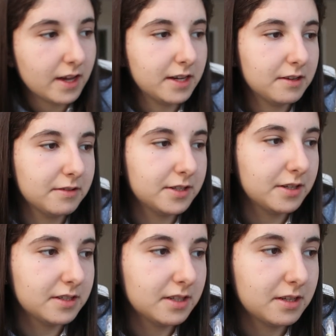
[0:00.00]
I need to
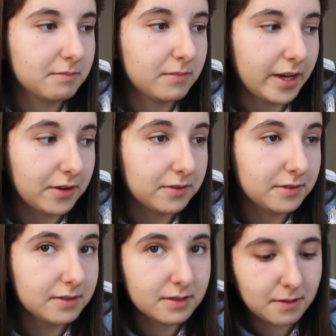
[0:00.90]
return something to
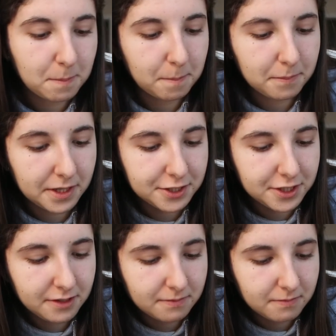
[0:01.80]
Michael's
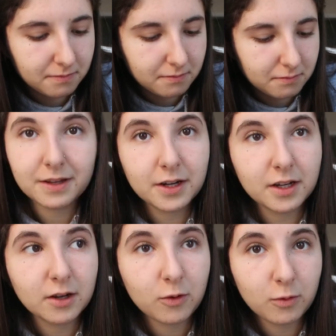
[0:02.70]
budget. I'm
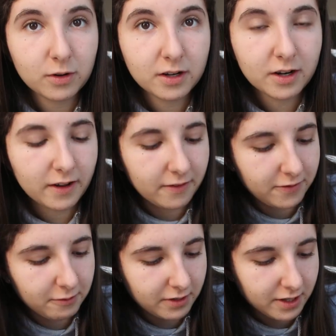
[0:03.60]
gonna order a
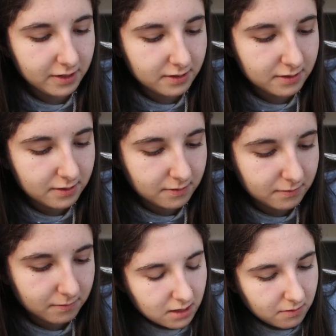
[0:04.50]
phone case
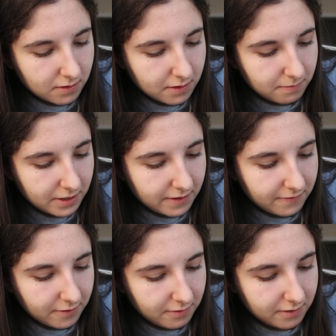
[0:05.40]

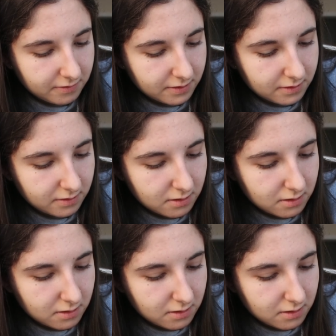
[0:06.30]
print photos.